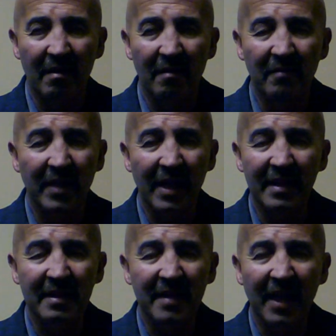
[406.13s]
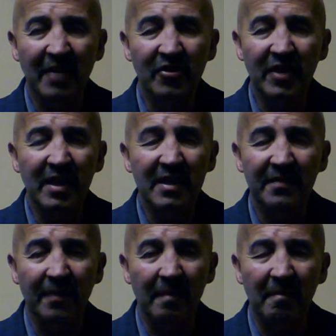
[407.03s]
We can take genes
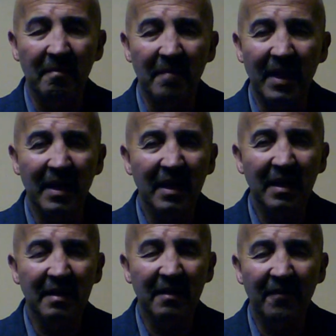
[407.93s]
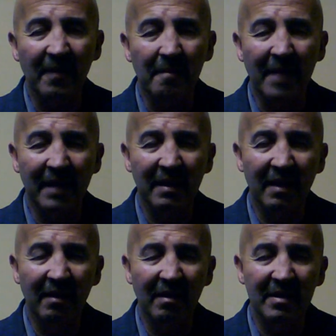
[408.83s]
from many different
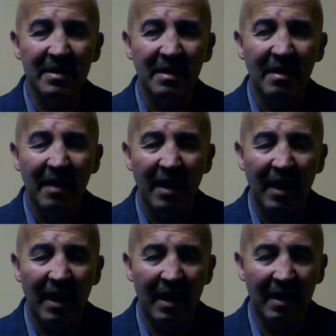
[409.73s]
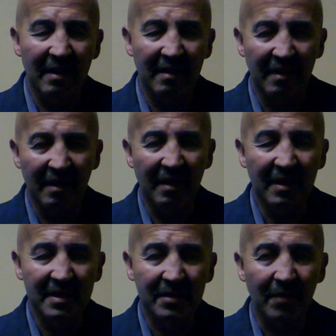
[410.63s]
bacteria and
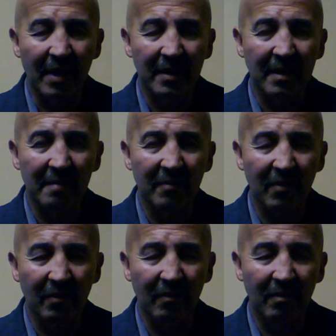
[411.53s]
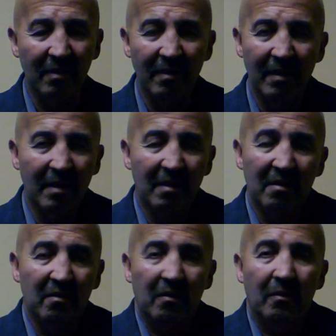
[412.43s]
instruct them to
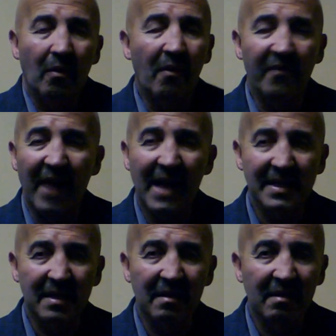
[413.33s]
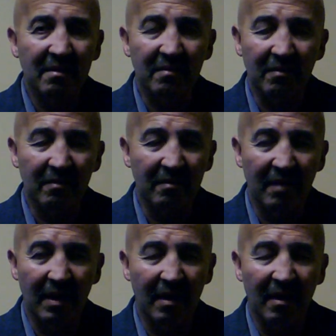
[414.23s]
grow faster,
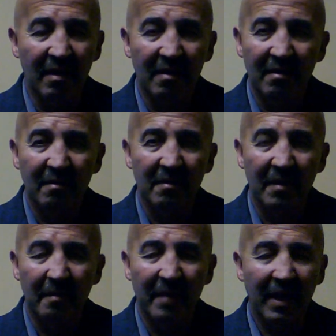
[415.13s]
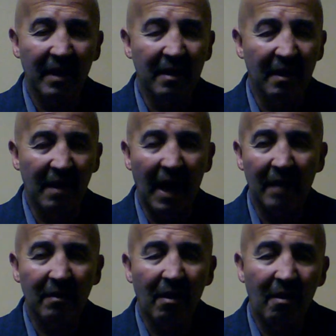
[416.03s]
to make
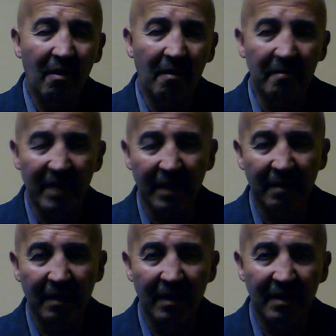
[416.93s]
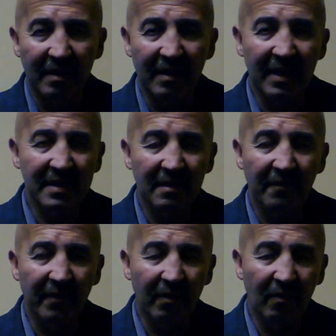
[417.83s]
alcohol, make diesel
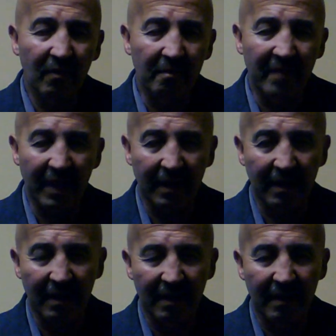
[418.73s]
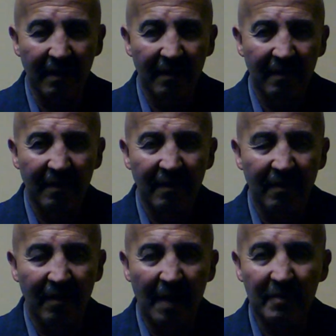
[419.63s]
fuel, make
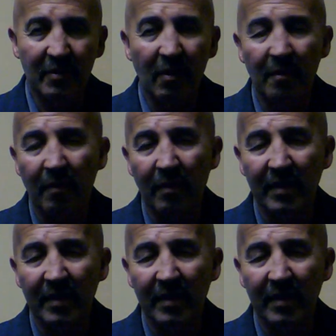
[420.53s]
absorb all the